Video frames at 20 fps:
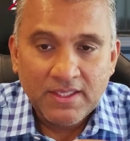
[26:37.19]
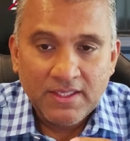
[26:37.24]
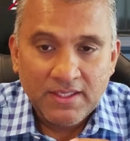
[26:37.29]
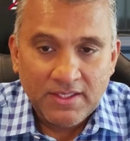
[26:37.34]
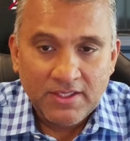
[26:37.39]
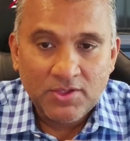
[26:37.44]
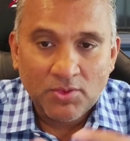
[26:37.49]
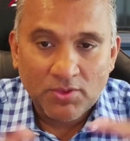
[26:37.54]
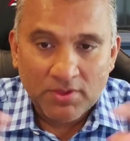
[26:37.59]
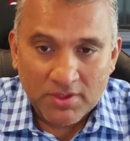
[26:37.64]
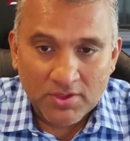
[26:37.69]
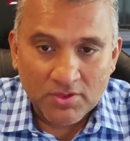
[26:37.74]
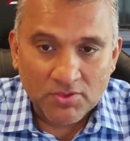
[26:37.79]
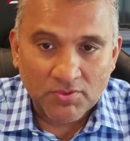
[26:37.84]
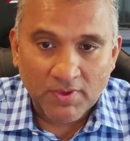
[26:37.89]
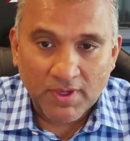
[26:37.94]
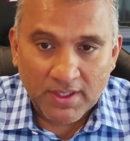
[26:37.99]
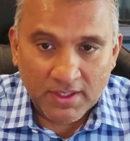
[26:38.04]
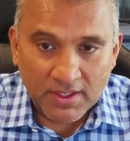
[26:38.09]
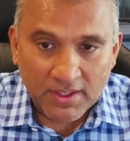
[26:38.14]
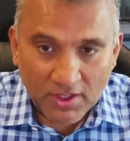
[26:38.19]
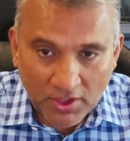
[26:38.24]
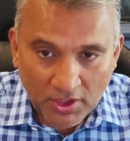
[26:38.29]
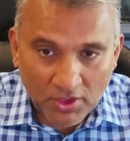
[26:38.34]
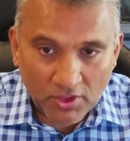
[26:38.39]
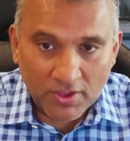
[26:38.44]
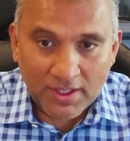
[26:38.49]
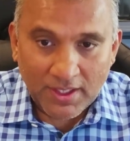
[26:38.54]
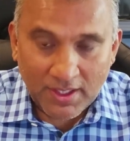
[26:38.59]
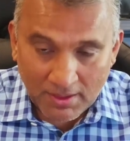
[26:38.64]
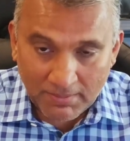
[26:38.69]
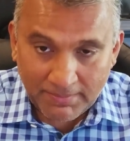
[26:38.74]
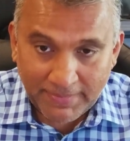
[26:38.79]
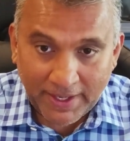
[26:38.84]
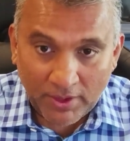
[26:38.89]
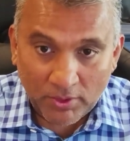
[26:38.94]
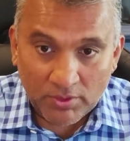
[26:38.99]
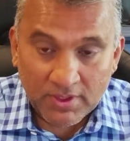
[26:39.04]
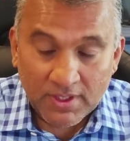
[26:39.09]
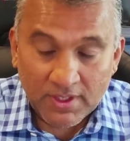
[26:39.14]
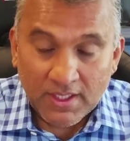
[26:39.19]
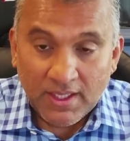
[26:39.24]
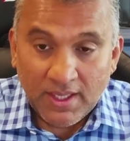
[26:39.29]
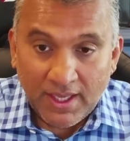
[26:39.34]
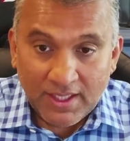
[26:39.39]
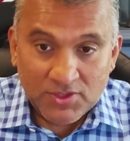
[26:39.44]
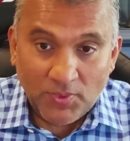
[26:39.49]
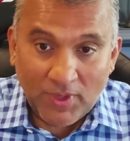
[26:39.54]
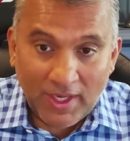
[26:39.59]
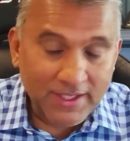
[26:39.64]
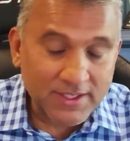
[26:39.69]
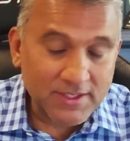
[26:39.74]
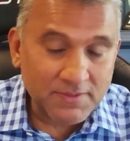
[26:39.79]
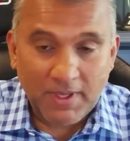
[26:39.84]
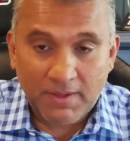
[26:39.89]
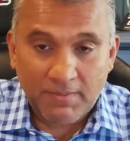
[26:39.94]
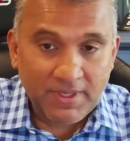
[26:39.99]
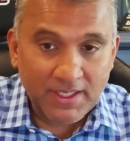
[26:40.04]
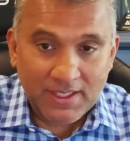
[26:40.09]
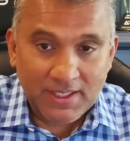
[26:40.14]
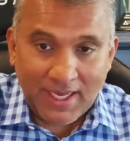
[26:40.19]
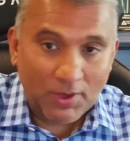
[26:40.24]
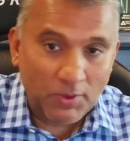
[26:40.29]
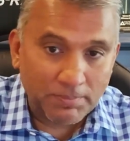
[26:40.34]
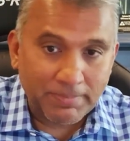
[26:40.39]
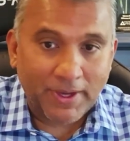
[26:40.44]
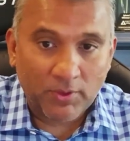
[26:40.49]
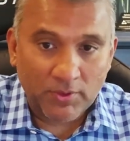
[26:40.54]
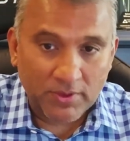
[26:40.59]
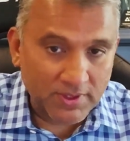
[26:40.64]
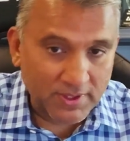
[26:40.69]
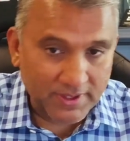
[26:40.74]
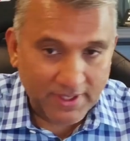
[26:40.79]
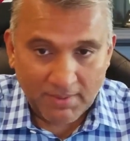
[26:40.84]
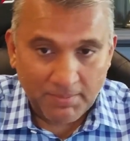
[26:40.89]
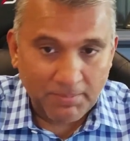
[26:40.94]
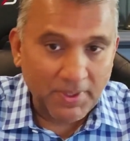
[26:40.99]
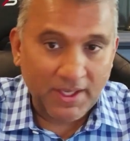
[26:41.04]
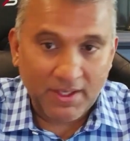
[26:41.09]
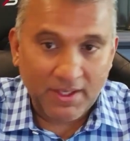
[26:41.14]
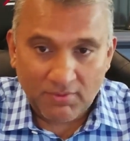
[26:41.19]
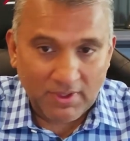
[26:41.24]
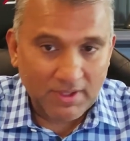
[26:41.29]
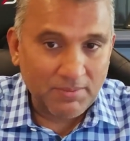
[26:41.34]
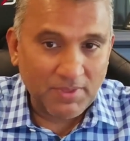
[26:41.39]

in order to run a good inbound as well as maybe an outbound campaign, right?